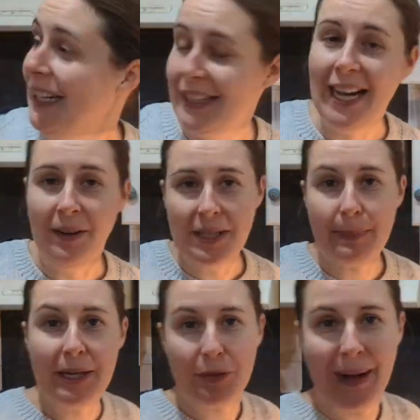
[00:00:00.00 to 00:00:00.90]
now it's
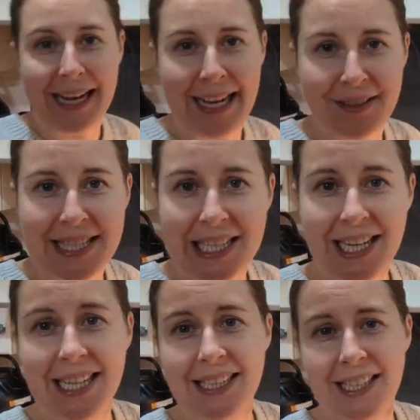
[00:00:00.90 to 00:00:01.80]
pitch black
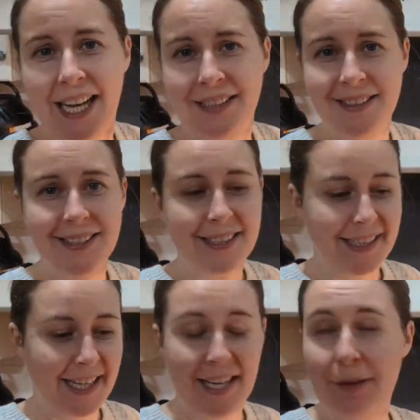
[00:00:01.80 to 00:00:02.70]
outside, and
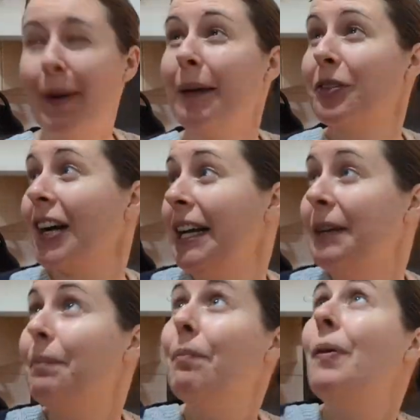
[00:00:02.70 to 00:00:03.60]
I'm trying
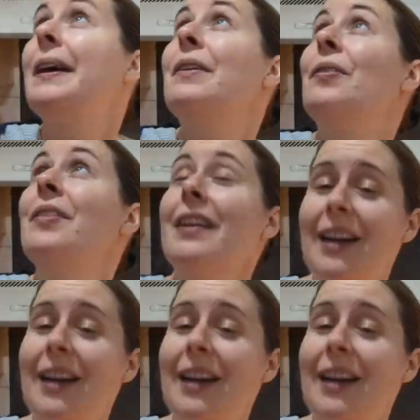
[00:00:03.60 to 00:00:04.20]
to point all the